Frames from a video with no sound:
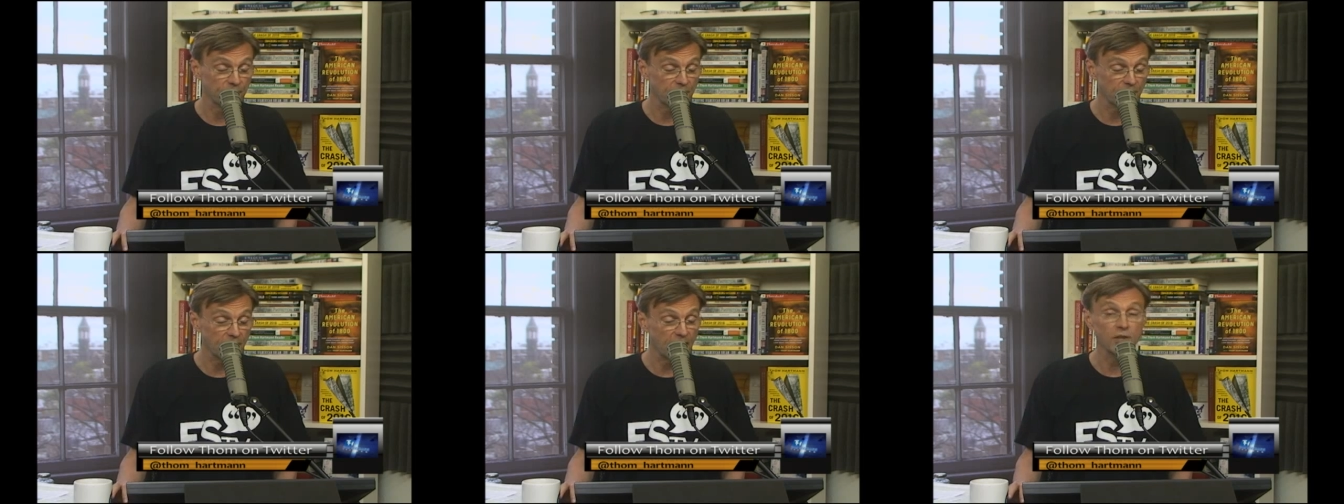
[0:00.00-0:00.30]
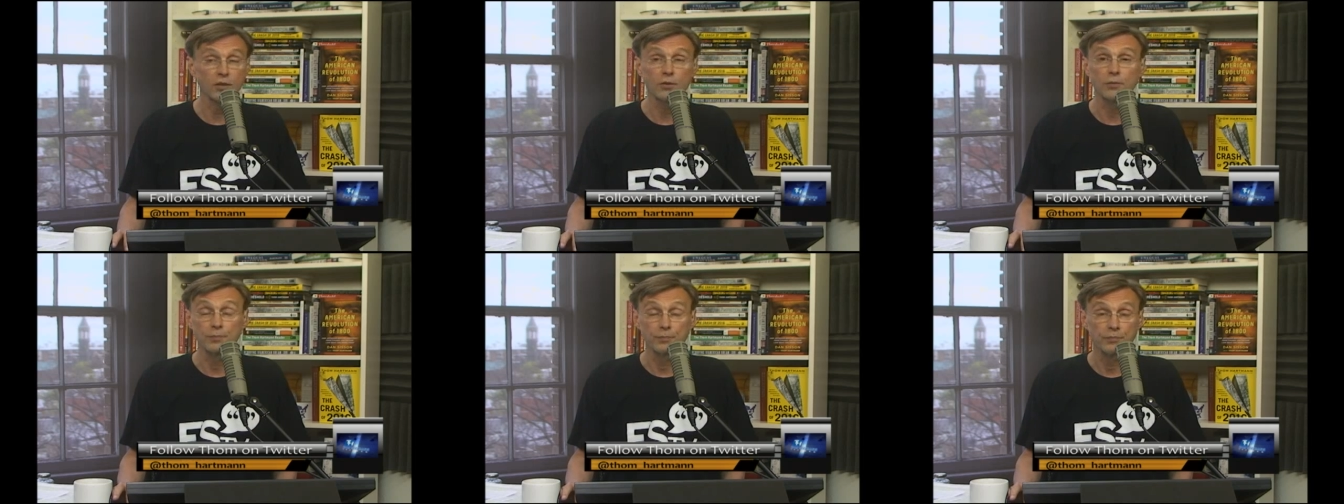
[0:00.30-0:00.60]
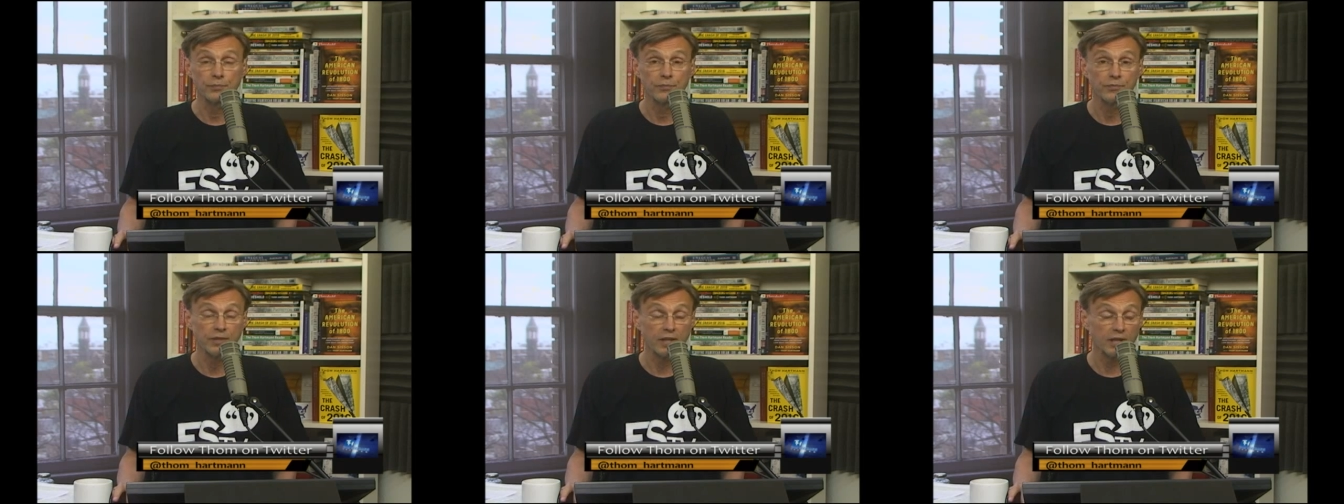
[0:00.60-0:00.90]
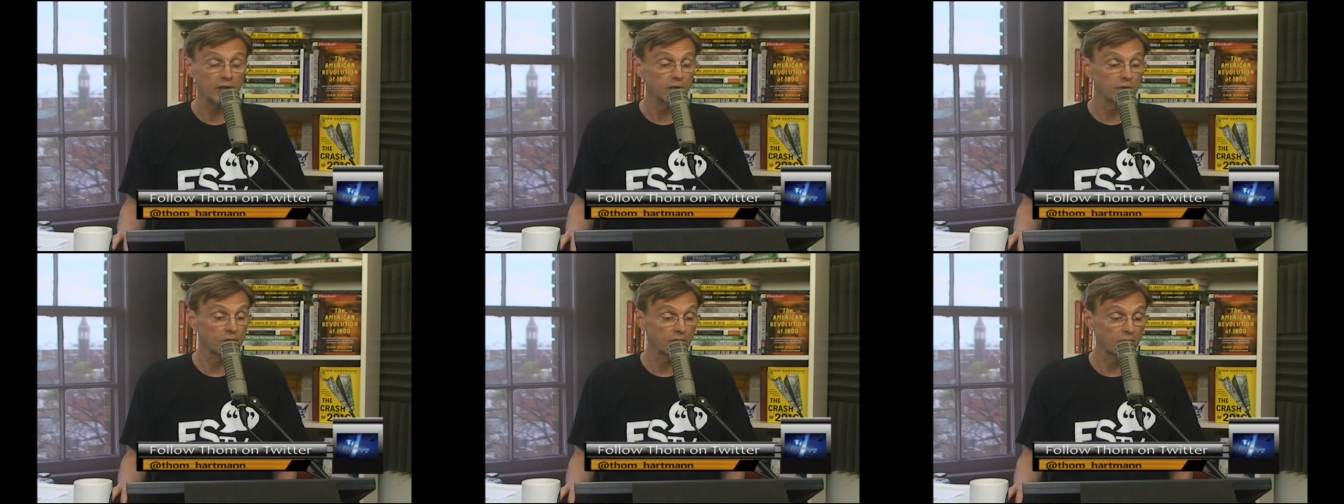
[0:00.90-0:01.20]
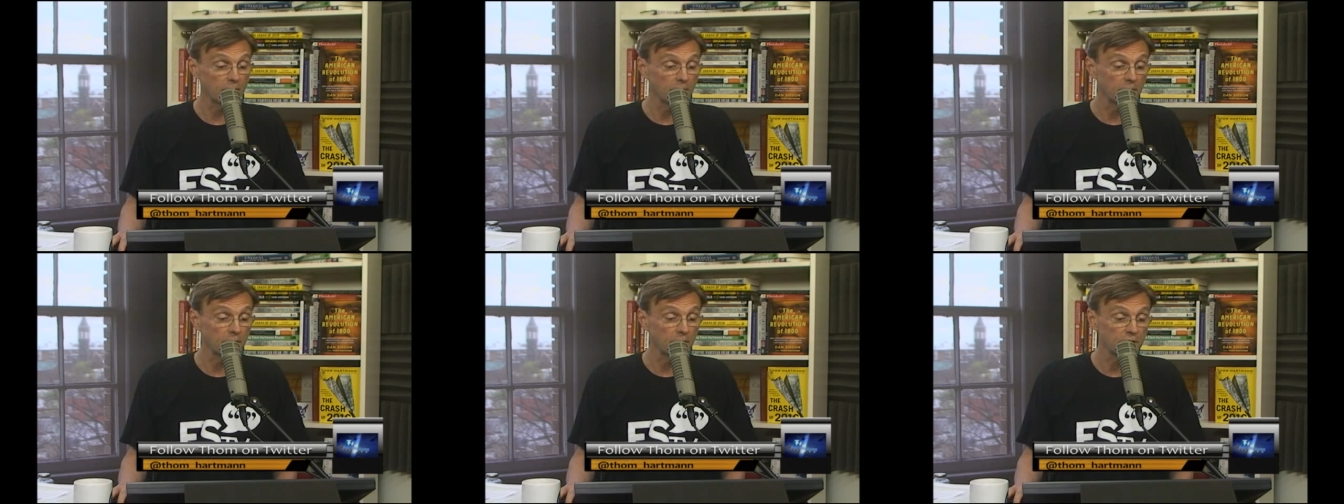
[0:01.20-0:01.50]
thank you. Thank you
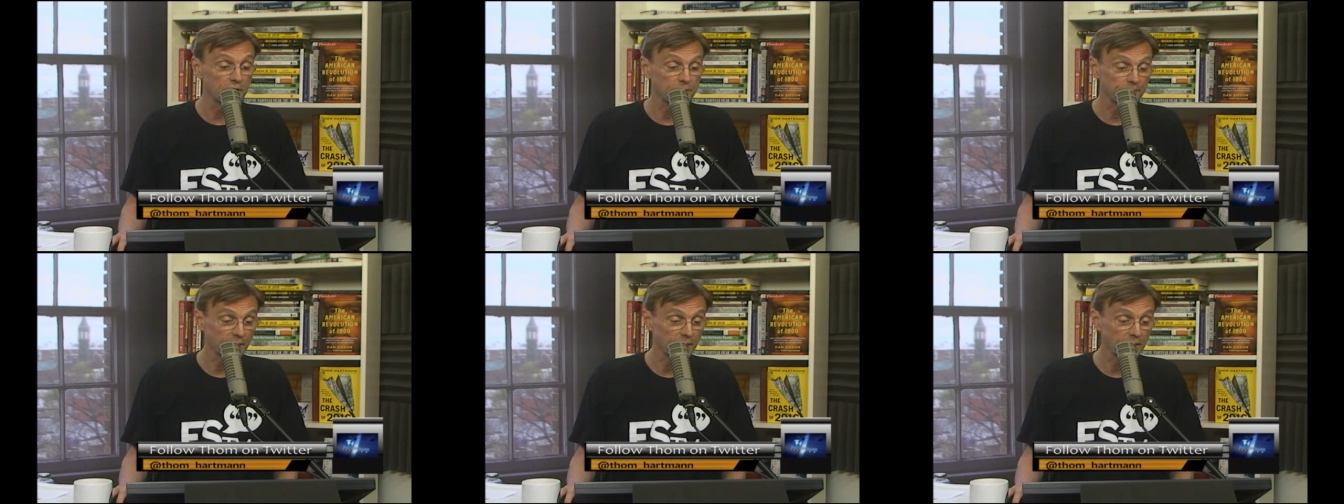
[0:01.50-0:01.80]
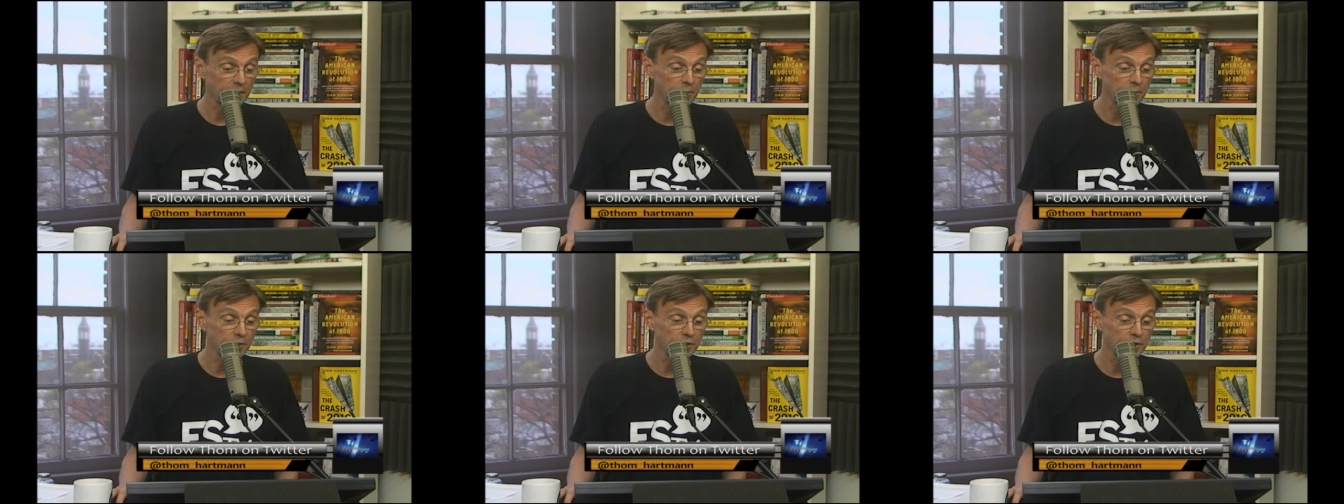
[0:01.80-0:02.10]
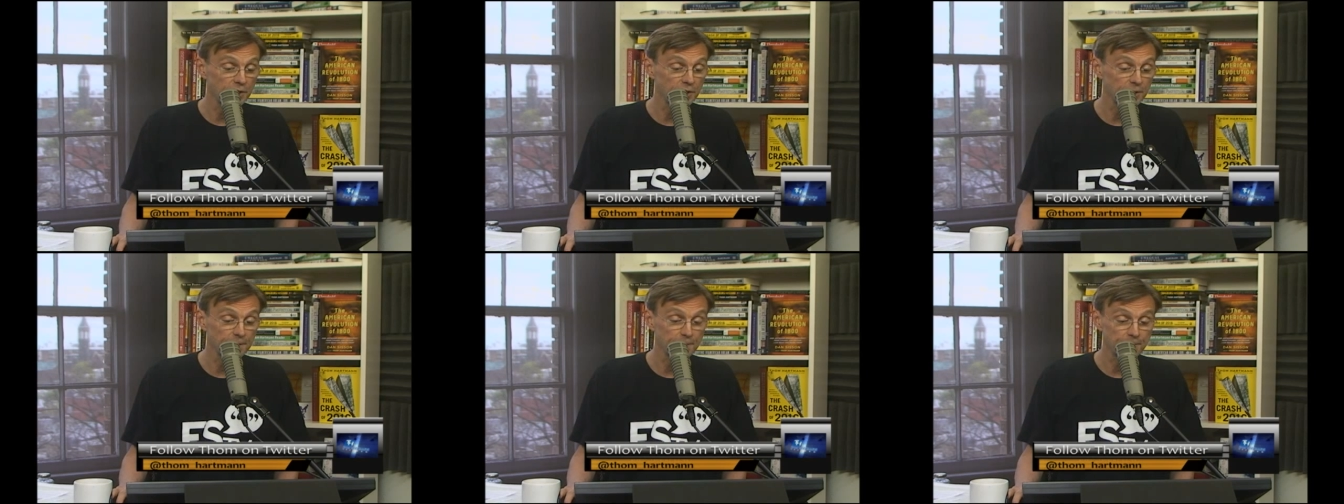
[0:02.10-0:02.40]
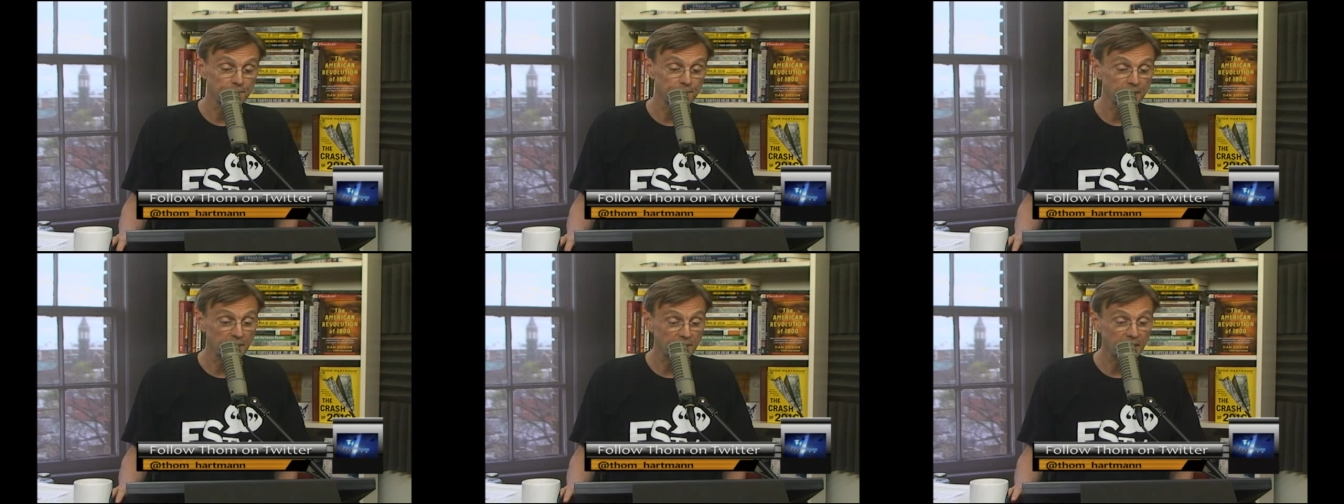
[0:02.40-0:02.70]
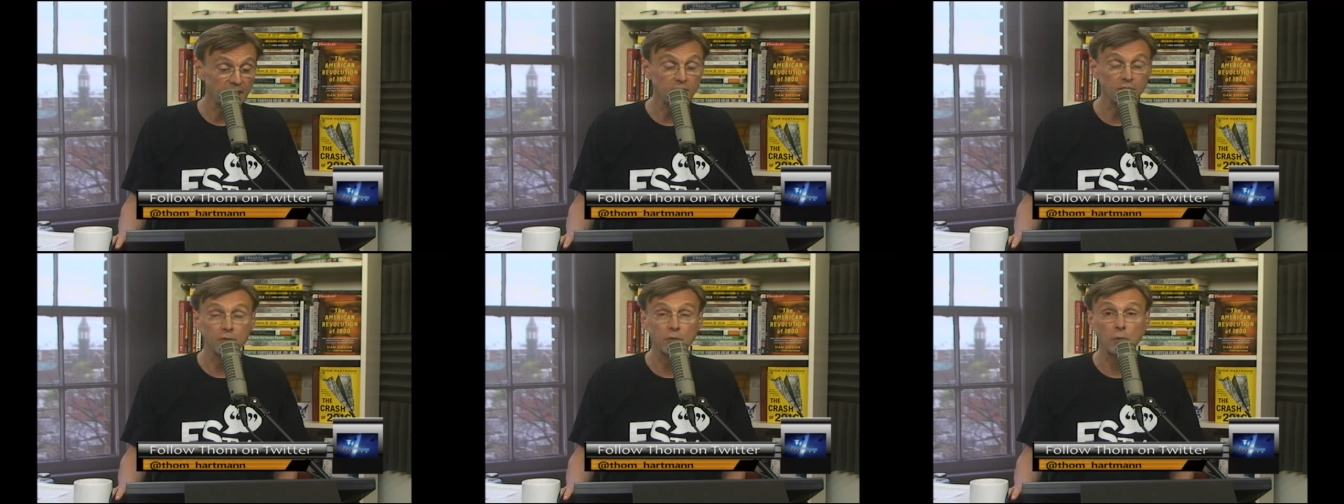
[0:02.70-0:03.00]
very much. I appreciate it. And
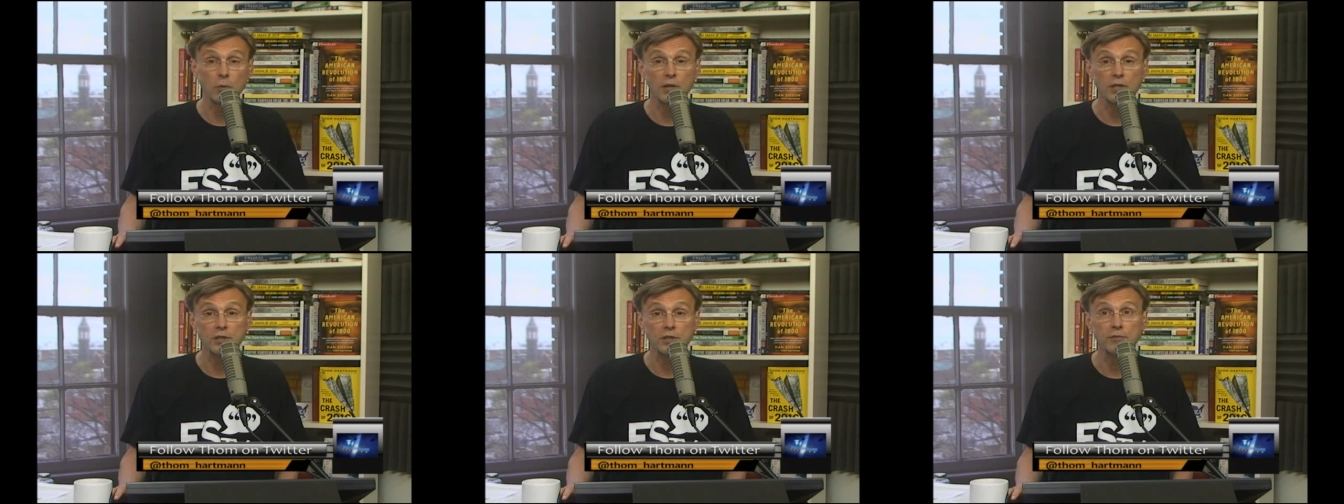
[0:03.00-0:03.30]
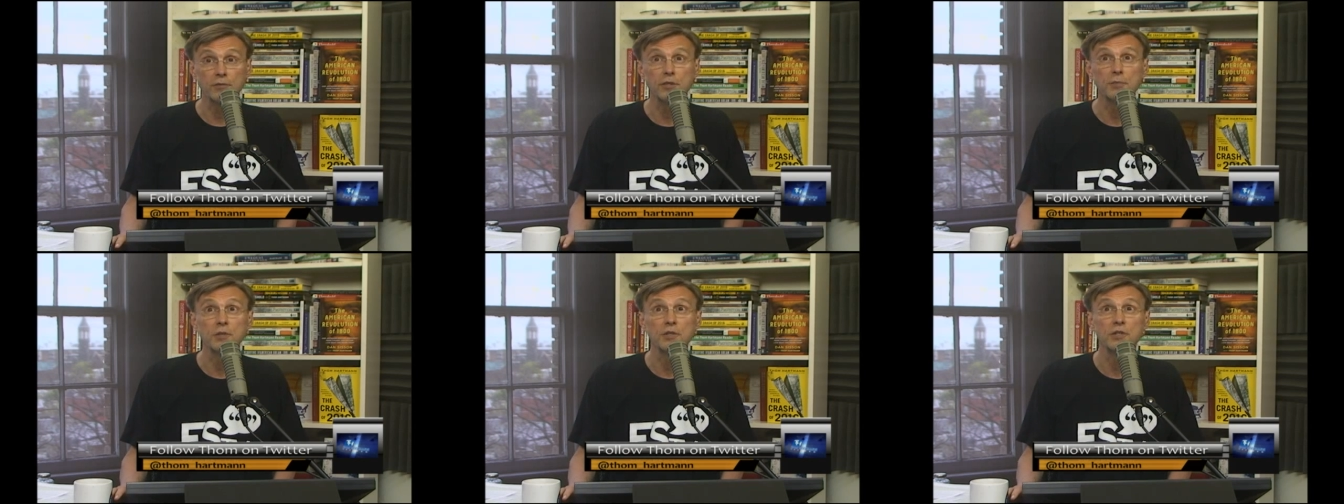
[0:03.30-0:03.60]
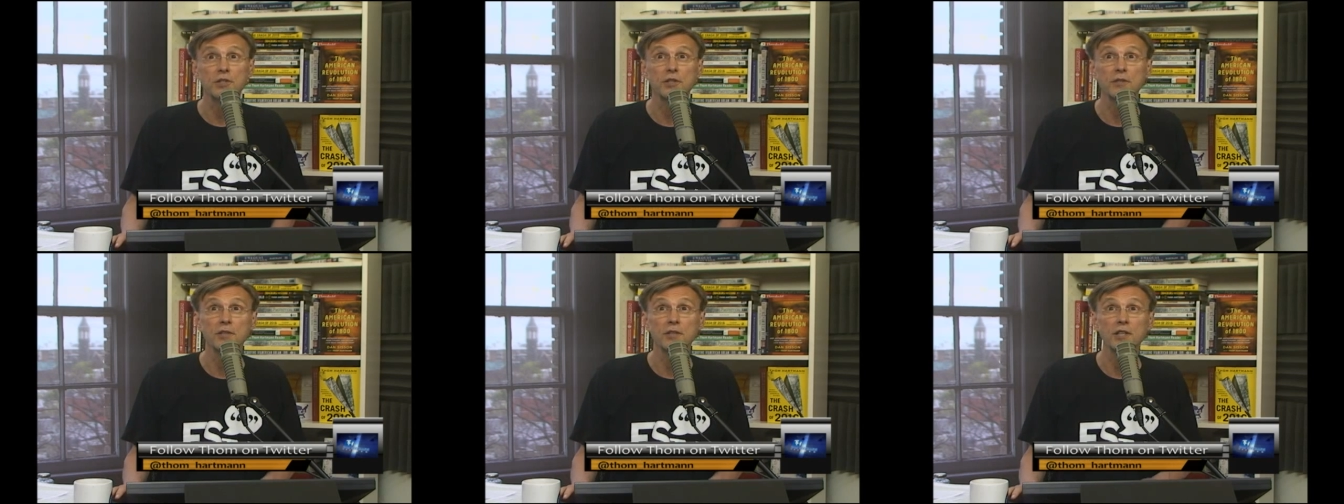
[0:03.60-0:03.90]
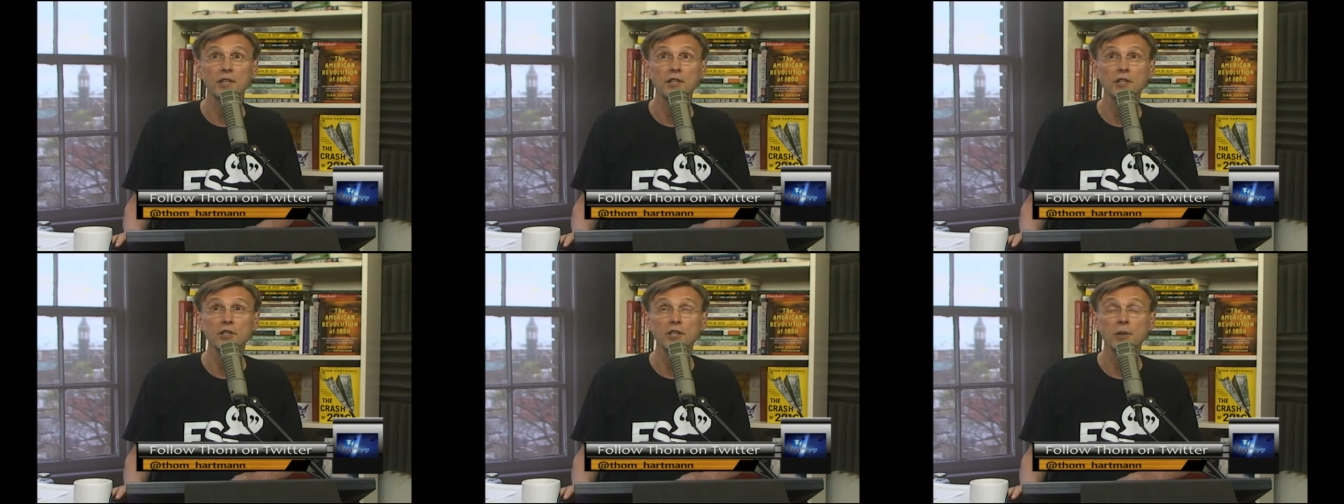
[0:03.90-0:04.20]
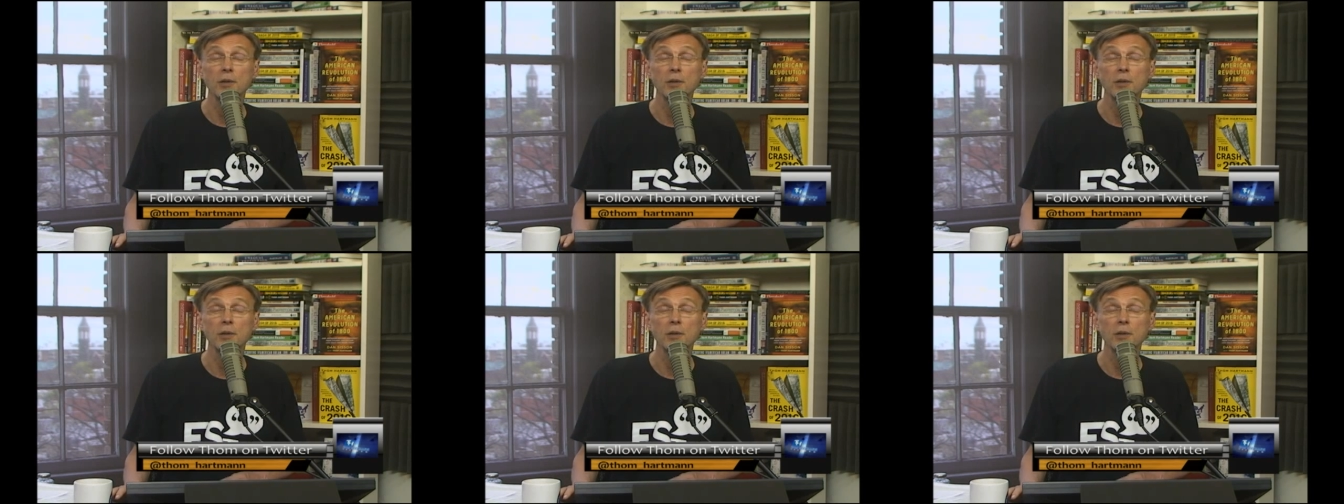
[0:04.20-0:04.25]
thank you for watching Free Speech T V on Dish